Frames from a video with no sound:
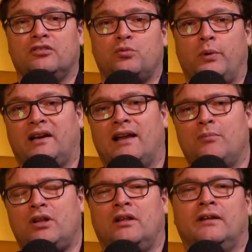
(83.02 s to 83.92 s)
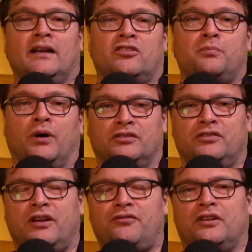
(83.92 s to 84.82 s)
sweet lemon, and then it's
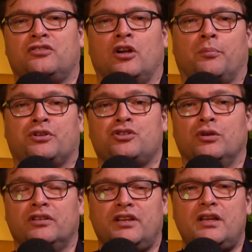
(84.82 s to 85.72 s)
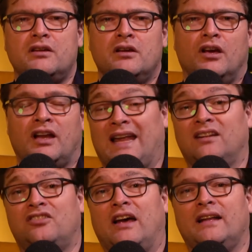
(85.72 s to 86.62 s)
positive, it's an opportunity, an
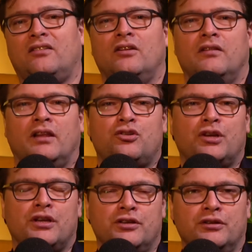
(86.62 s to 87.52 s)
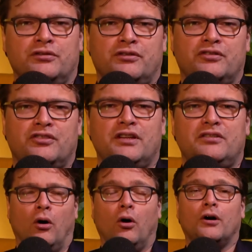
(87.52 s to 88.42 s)
insight that you can use to
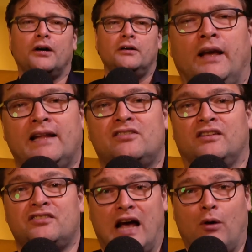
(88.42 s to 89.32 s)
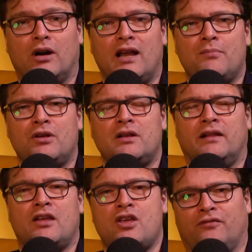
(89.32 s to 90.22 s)
seize. Or it's a sour lemon, and
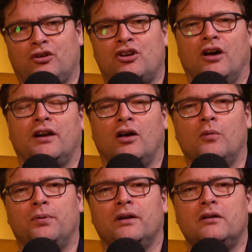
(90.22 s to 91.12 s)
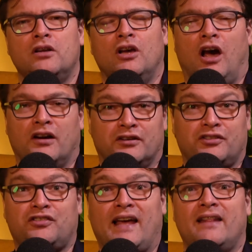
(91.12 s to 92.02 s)
then you have to cut it open,
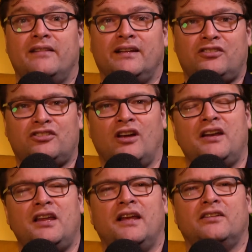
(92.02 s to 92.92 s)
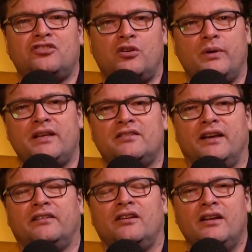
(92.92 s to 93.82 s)
understand it, study it, squeeze
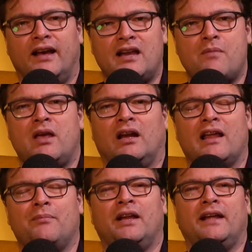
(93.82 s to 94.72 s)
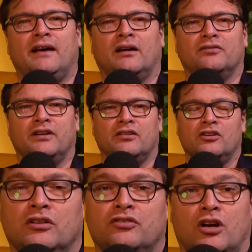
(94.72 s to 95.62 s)
it, and then make lemonade out of it.
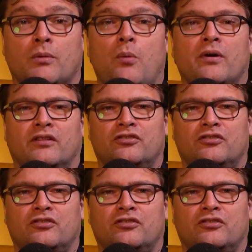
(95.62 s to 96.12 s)
So come up with a